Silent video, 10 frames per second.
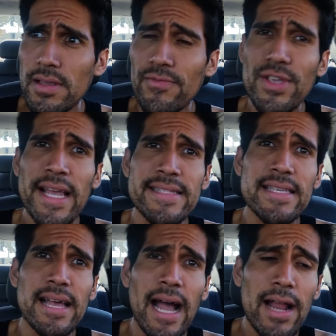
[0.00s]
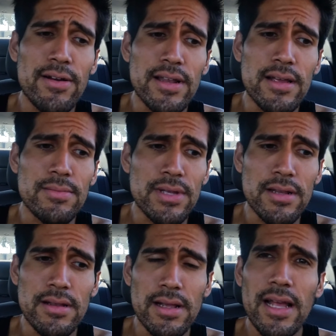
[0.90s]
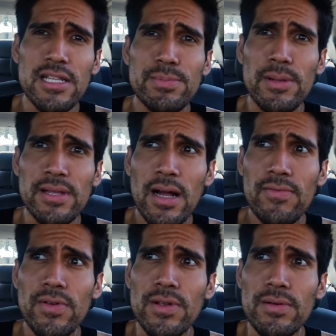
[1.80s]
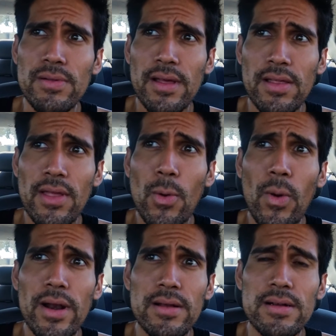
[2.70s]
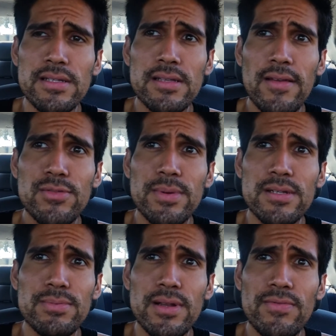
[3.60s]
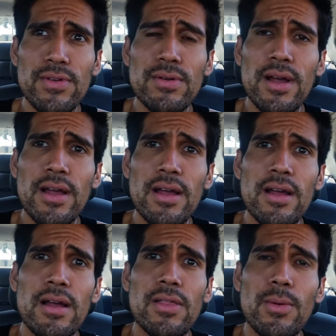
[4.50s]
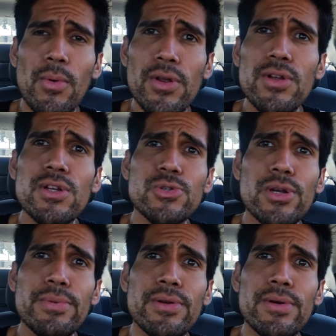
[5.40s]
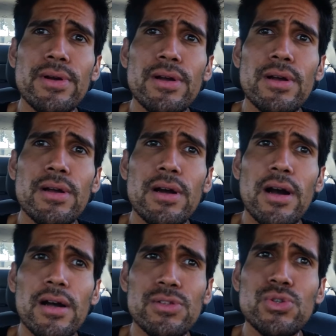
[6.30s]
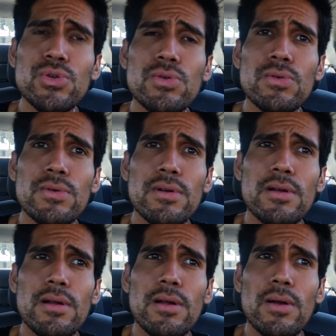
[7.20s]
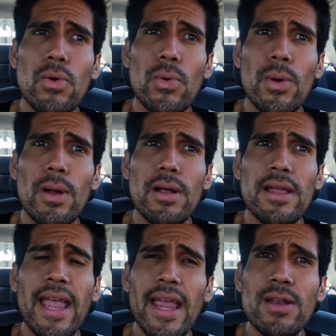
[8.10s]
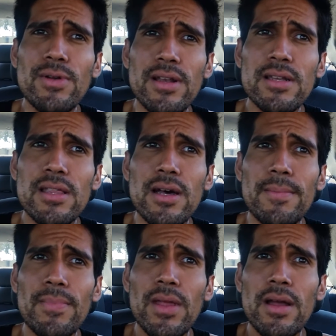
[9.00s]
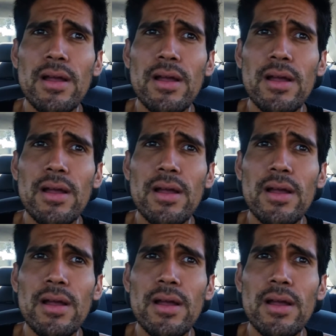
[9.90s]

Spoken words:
if you can't see the irony, I mean, I kind of spelled it out for you that they want a safe space. But the more you contribute to catering to them,